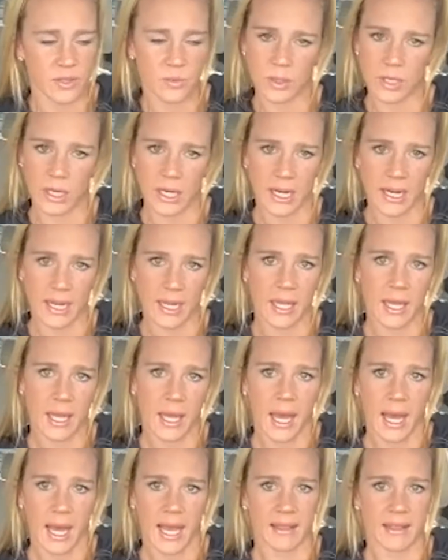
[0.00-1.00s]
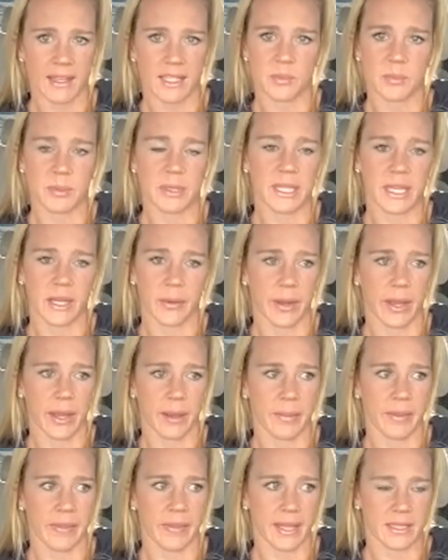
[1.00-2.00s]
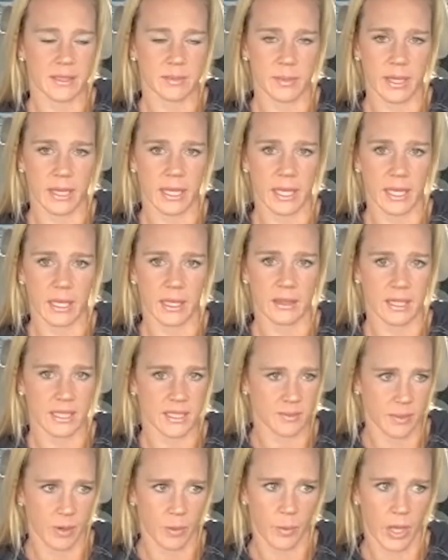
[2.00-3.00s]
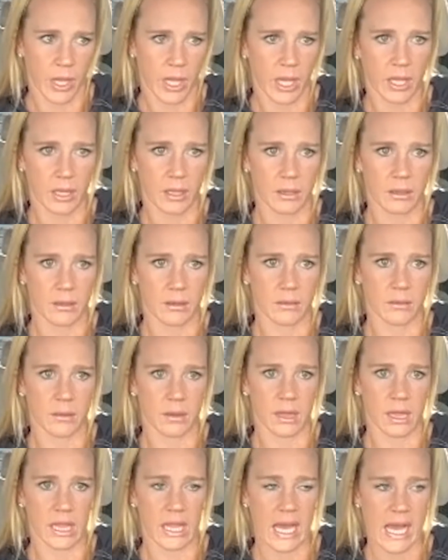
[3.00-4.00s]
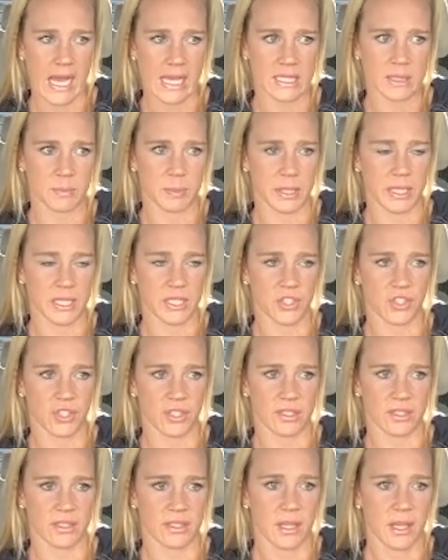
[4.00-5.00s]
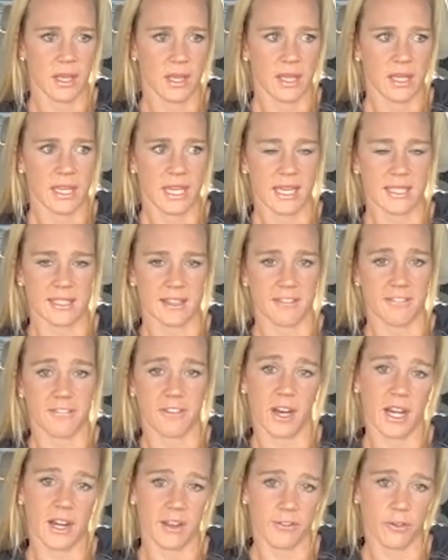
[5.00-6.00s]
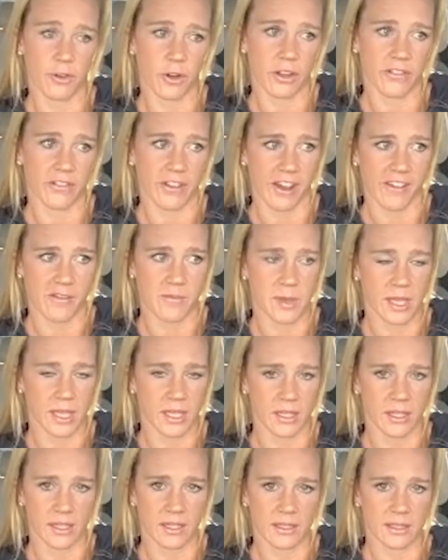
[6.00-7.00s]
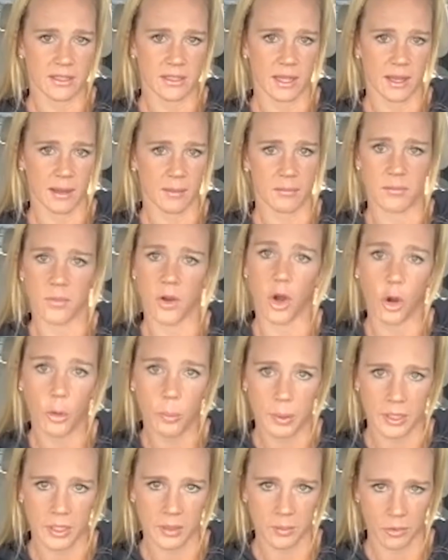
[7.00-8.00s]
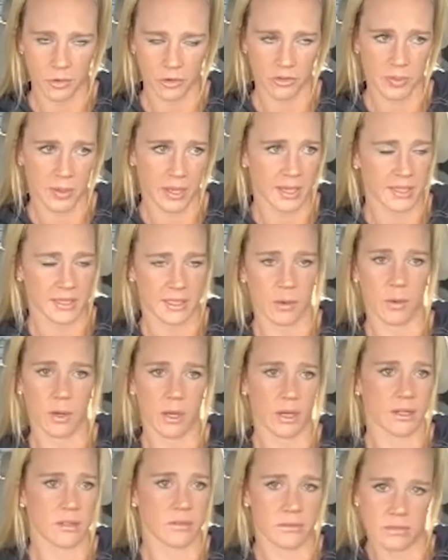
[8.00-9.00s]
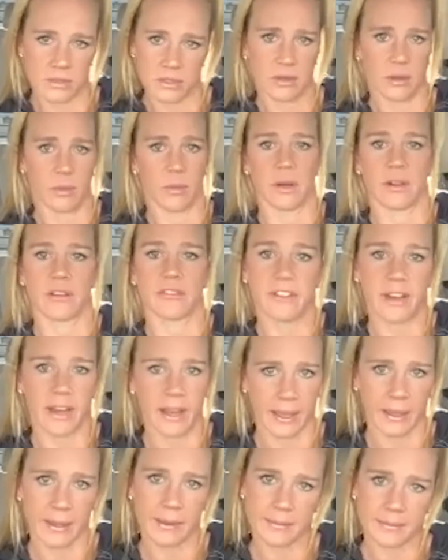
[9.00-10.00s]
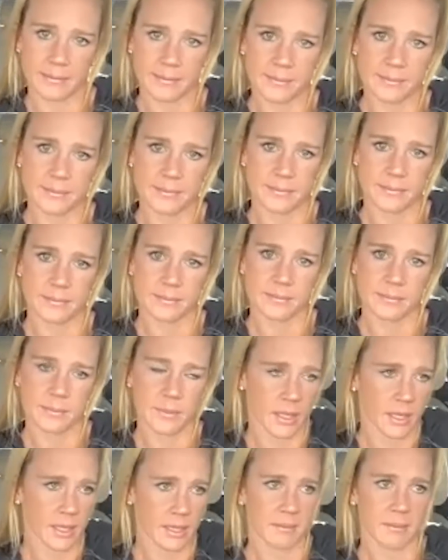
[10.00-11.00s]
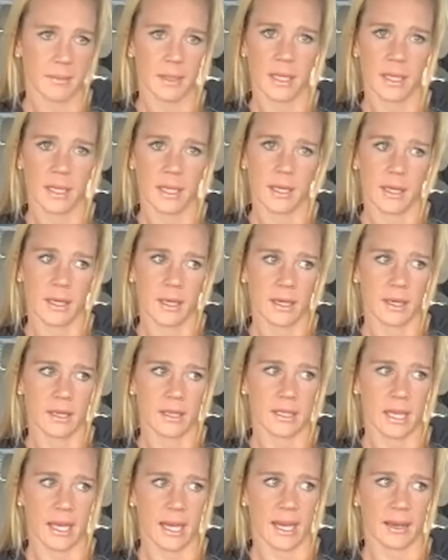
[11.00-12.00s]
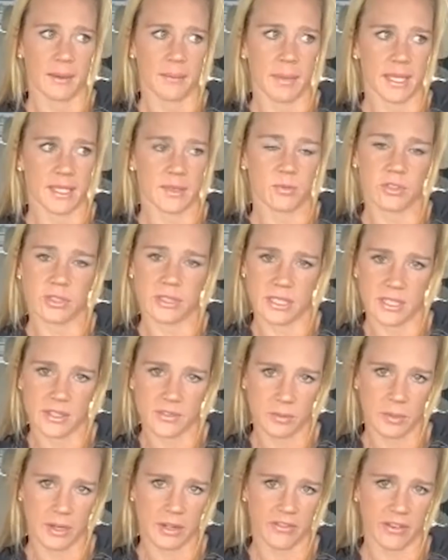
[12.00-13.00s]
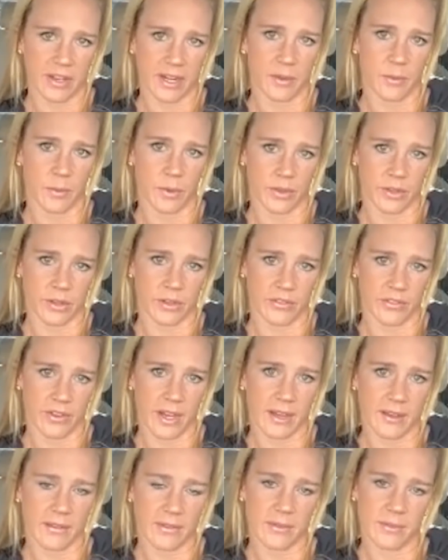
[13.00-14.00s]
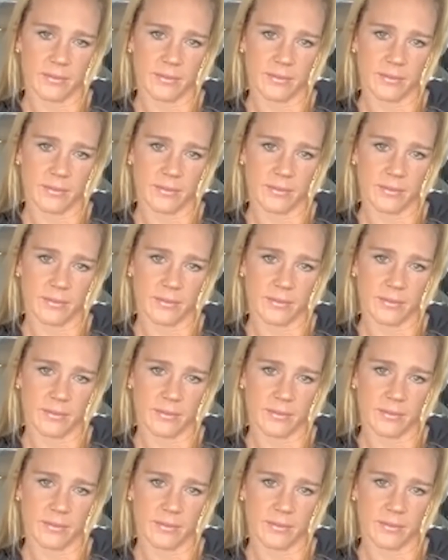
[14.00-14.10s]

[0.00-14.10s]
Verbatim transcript: is where I I like to be anyway. I mean, that's my that's my weight class, but it's just yes, I fought at 45 because I'm open to both because I want I want to fight. But yeah, it makes more sense for me to fight at 135.